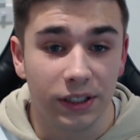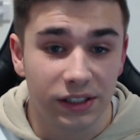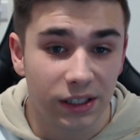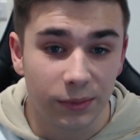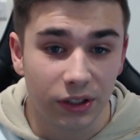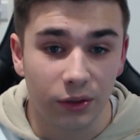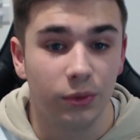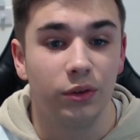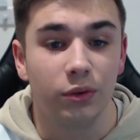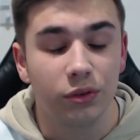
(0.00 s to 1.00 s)
Please let me
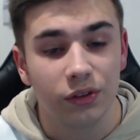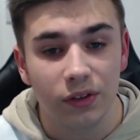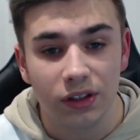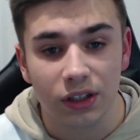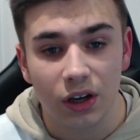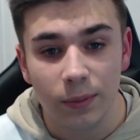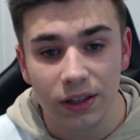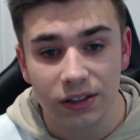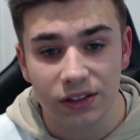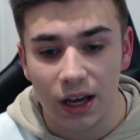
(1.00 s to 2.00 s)
know what you thought of it in the
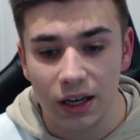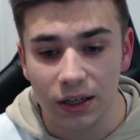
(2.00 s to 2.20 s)
comments,